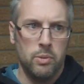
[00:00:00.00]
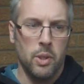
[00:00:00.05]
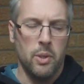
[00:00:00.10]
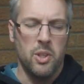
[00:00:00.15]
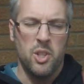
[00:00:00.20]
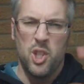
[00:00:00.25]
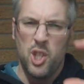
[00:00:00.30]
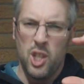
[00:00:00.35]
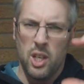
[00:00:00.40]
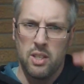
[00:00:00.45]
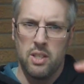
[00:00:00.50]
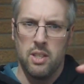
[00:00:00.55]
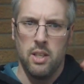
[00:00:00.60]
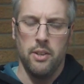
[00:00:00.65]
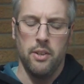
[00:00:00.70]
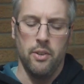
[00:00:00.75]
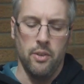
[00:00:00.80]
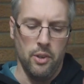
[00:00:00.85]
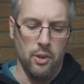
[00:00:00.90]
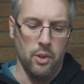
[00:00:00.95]
so it's just
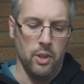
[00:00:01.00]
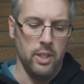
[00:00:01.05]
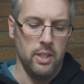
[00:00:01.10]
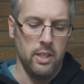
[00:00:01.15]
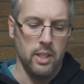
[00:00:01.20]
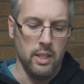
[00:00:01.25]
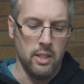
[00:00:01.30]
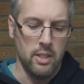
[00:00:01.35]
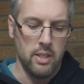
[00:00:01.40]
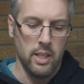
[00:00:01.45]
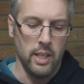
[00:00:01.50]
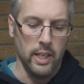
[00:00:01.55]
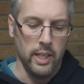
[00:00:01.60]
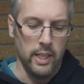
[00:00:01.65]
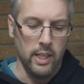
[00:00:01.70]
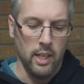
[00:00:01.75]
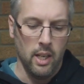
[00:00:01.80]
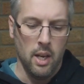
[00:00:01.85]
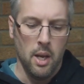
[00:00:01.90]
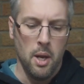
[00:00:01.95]
under a
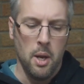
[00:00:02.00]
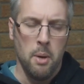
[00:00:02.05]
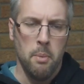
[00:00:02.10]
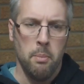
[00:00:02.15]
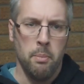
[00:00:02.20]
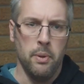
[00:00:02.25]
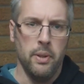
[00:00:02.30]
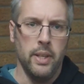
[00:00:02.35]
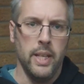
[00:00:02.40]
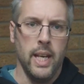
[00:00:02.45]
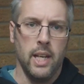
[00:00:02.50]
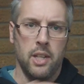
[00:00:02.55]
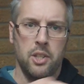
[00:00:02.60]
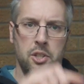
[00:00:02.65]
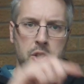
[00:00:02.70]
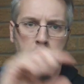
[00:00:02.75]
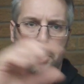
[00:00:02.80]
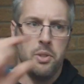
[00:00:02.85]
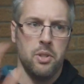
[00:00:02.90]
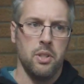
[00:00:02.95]
19T. but the
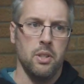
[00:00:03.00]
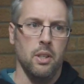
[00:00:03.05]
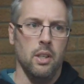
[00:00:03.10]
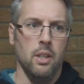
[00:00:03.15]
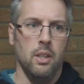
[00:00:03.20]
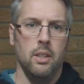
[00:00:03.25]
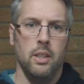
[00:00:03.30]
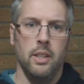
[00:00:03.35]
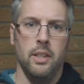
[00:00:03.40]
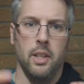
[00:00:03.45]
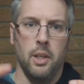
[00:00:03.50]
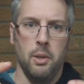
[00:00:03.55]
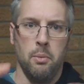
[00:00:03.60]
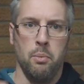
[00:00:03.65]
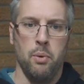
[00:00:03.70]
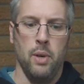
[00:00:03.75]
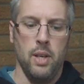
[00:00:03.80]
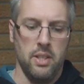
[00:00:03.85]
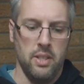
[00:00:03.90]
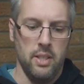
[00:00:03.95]
exducer in the
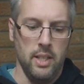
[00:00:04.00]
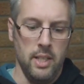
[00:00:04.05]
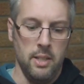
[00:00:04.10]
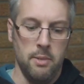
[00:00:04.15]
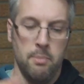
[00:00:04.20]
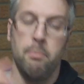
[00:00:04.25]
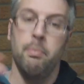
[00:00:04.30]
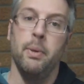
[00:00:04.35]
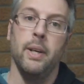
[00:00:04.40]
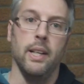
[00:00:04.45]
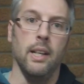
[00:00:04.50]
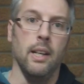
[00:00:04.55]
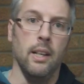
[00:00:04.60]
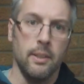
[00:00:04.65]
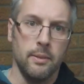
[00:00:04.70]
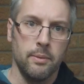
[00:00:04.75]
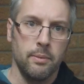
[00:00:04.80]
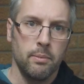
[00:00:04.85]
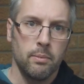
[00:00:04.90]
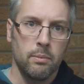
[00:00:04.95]
compressor is bigger.
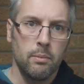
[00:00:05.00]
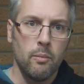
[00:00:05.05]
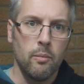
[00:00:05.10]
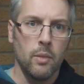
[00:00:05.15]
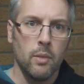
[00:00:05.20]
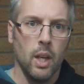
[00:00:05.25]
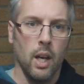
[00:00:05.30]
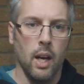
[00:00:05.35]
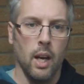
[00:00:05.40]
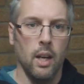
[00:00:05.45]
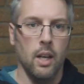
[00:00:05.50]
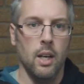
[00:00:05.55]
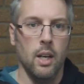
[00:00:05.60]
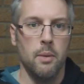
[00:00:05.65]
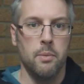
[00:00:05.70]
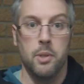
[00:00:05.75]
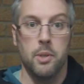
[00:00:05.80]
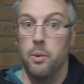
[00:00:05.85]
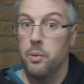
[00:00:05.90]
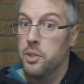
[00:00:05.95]
So
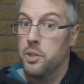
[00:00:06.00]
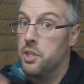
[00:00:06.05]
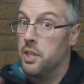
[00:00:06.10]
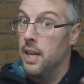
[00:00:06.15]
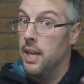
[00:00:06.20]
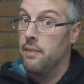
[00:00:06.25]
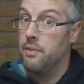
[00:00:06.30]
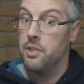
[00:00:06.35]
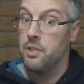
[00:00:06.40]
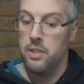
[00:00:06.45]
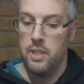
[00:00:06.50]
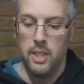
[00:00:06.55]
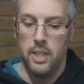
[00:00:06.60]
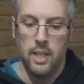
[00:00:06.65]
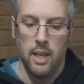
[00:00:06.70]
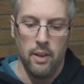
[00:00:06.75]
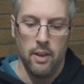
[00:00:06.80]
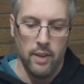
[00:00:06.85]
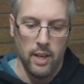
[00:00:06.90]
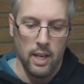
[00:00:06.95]
I'm just going to have to see
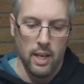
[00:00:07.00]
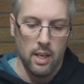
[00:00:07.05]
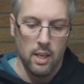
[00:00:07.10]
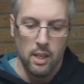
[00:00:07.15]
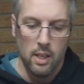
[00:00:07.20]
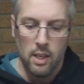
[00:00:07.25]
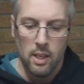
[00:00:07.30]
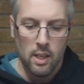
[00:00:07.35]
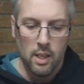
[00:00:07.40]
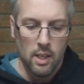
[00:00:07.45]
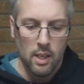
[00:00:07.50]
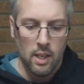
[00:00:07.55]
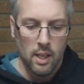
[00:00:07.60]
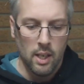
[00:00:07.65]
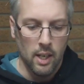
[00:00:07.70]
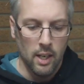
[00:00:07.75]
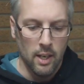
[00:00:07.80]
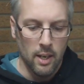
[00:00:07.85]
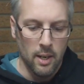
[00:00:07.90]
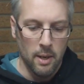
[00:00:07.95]
how
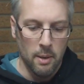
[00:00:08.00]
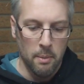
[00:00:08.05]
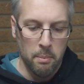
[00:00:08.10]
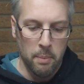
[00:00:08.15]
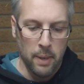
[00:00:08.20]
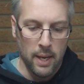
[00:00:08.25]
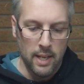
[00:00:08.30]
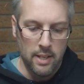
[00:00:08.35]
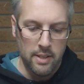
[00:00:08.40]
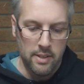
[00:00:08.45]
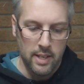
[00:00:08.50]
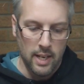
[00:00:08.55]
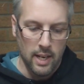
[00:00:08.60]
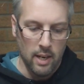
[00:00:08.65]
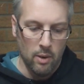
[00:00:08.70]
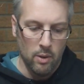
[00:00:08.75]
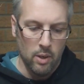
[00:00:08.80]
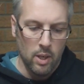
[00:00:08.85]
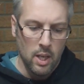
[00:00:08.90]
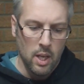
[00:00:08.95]
that pans out.